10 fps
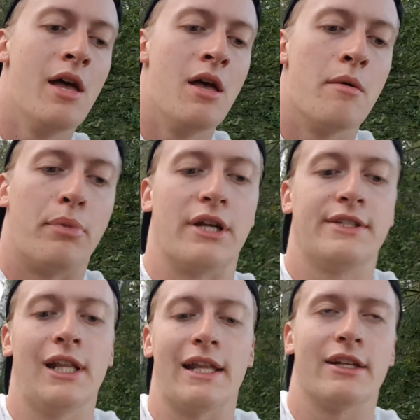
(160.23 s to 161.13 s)
but I
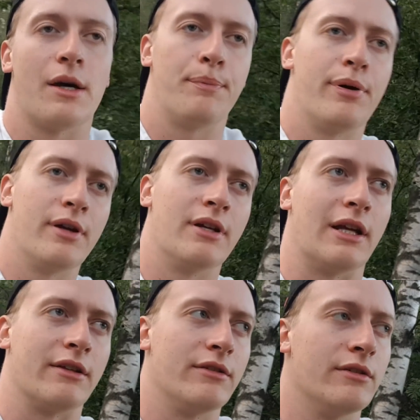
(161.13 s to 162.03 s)
still ended up like
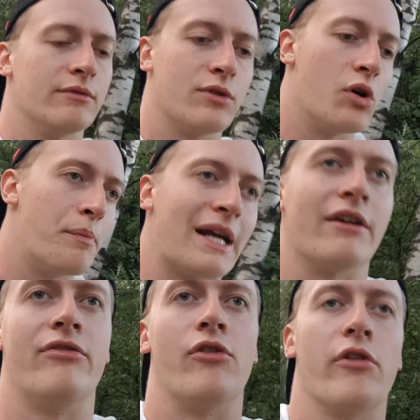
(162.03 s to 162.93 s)
going back and
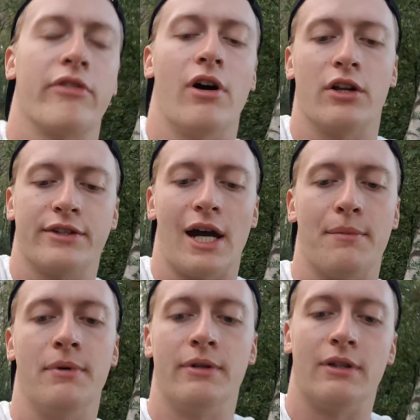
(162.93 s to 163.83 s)
forth all the time.
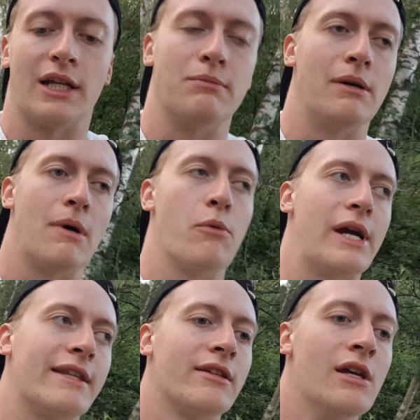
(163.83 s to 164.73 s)
Like my
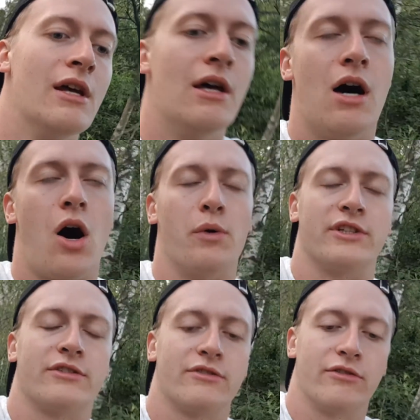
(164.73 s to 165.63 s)
weight
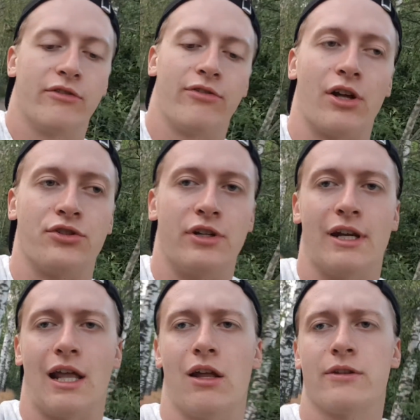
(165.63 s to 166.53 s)
always fluctuated a
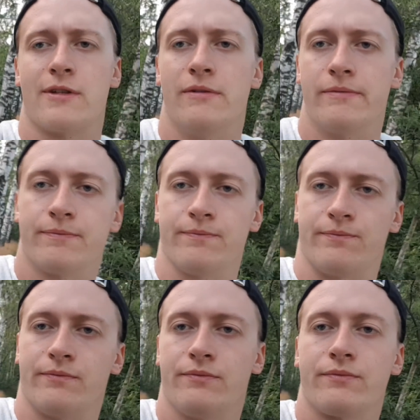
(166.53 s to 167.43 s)
lot.
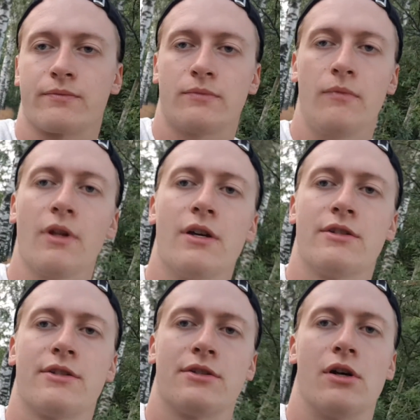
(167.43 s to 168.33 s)

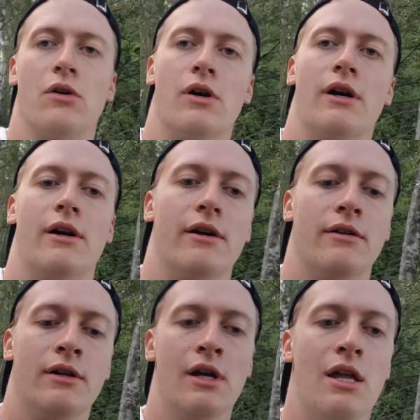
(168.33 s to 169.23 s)
So
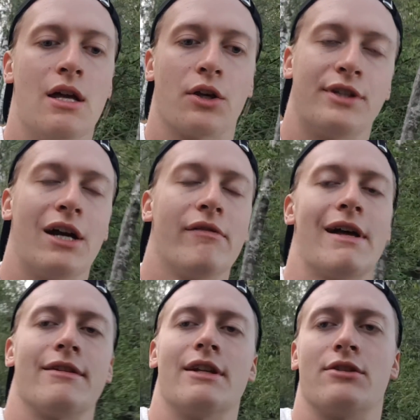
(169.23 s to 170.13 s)
got tired of that,
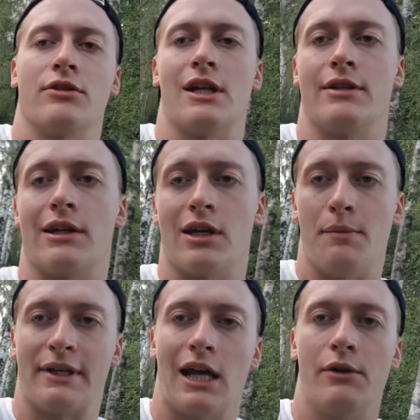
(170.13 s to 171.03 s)
and I started cutting my
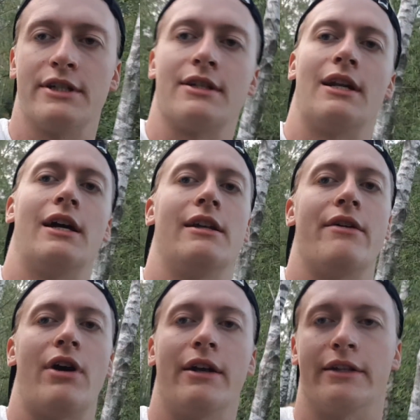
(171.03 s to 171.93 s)
calories, and I
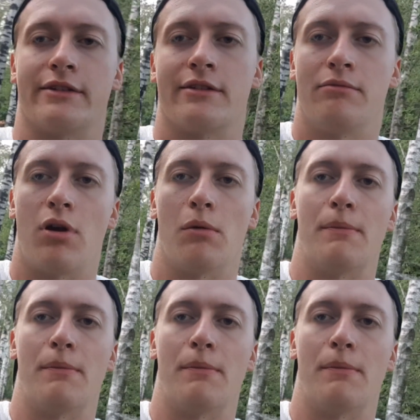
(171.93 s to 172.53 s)
never had this problem